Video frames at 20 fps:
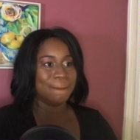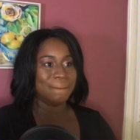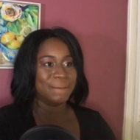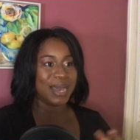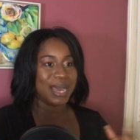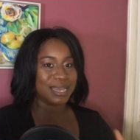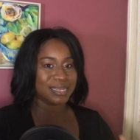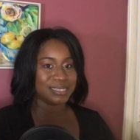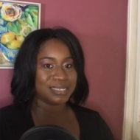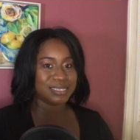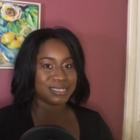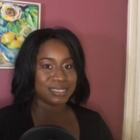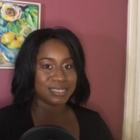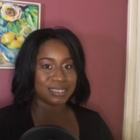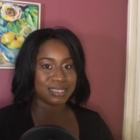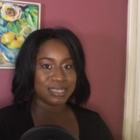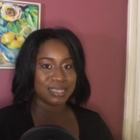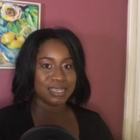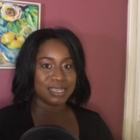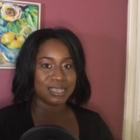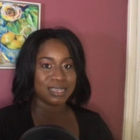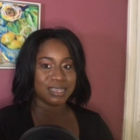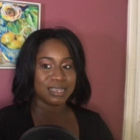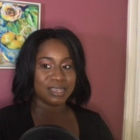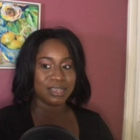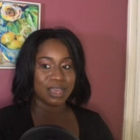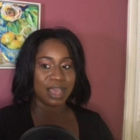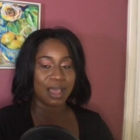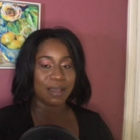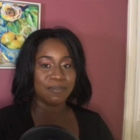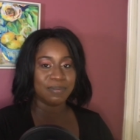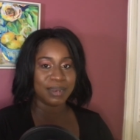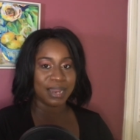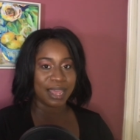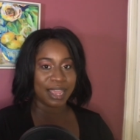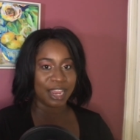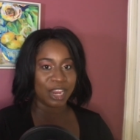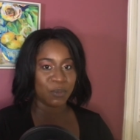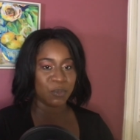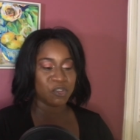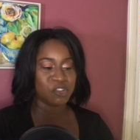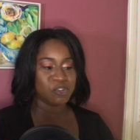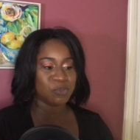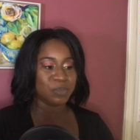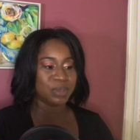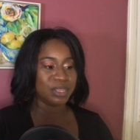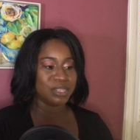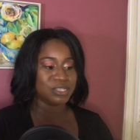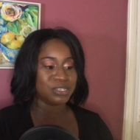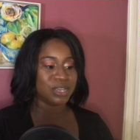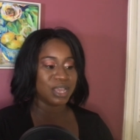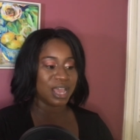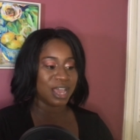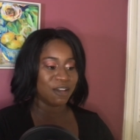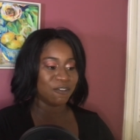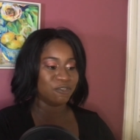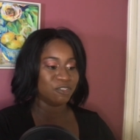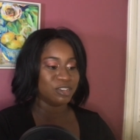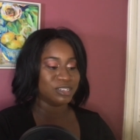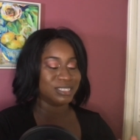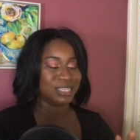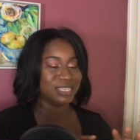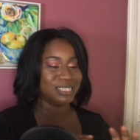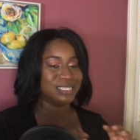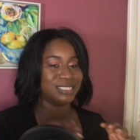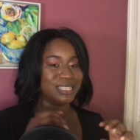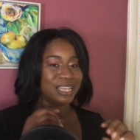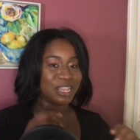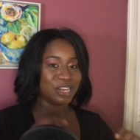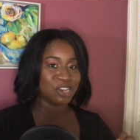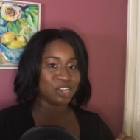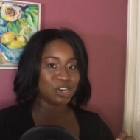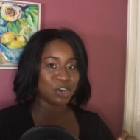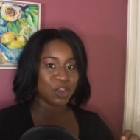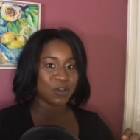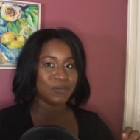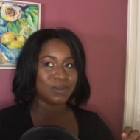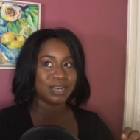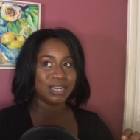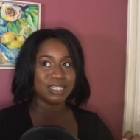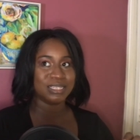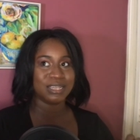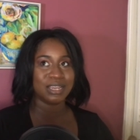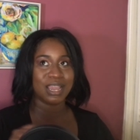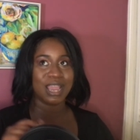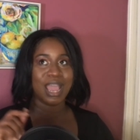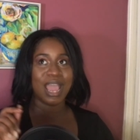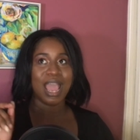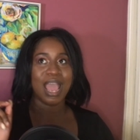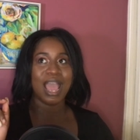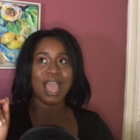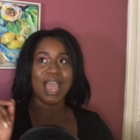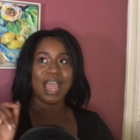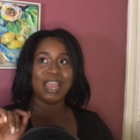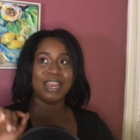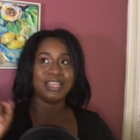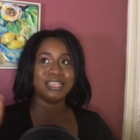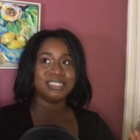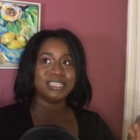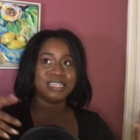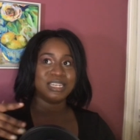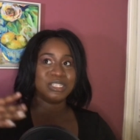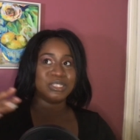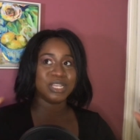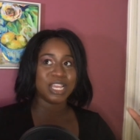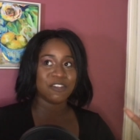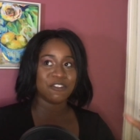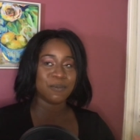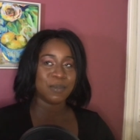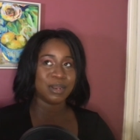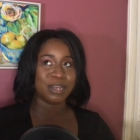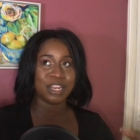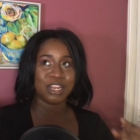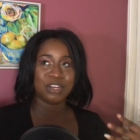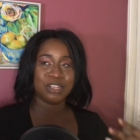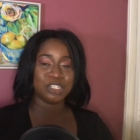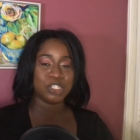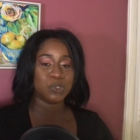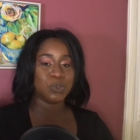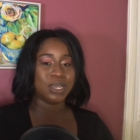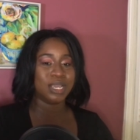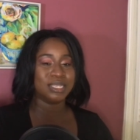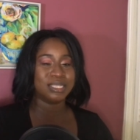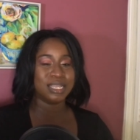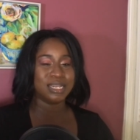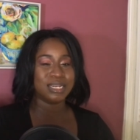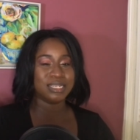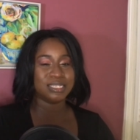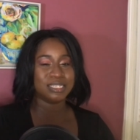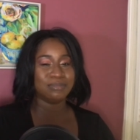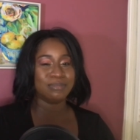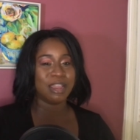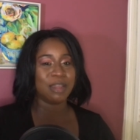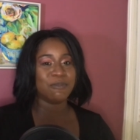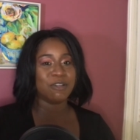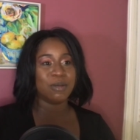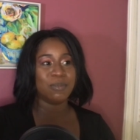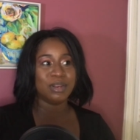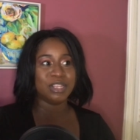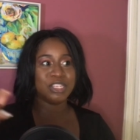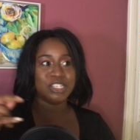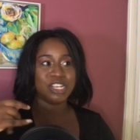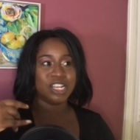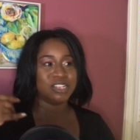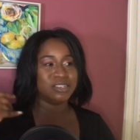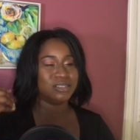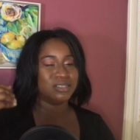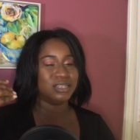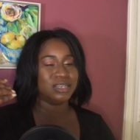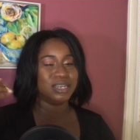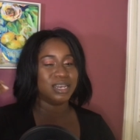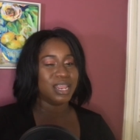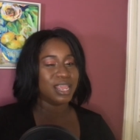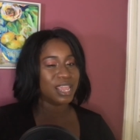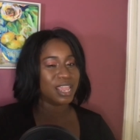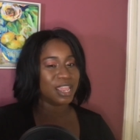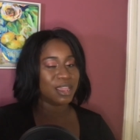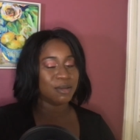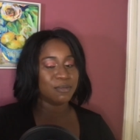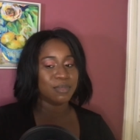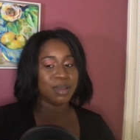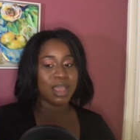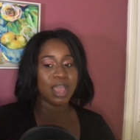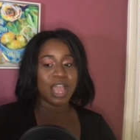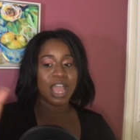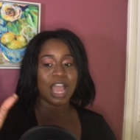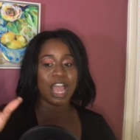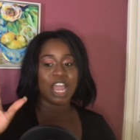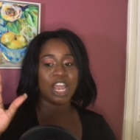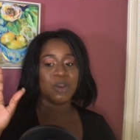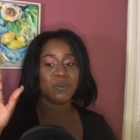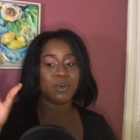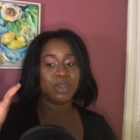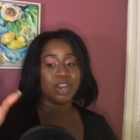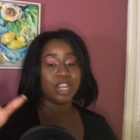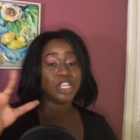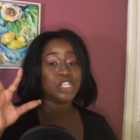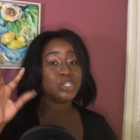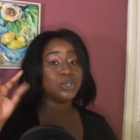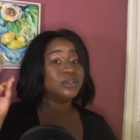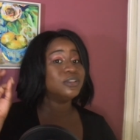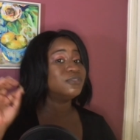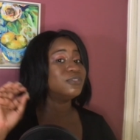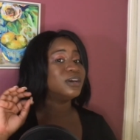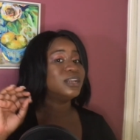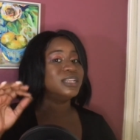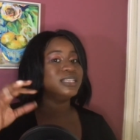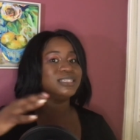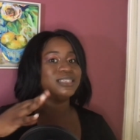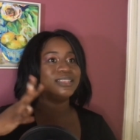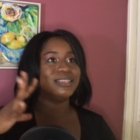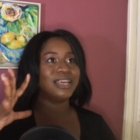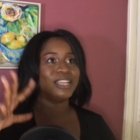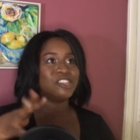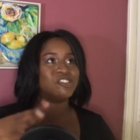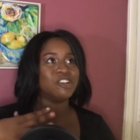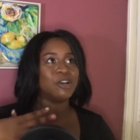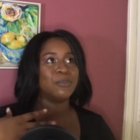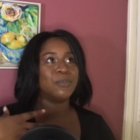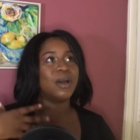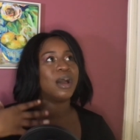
mass applying, which means you have just a standard cover letter and you send it to everybody in the street. It's a little bit probably changing the name and whatnot. Don't fall into that trap.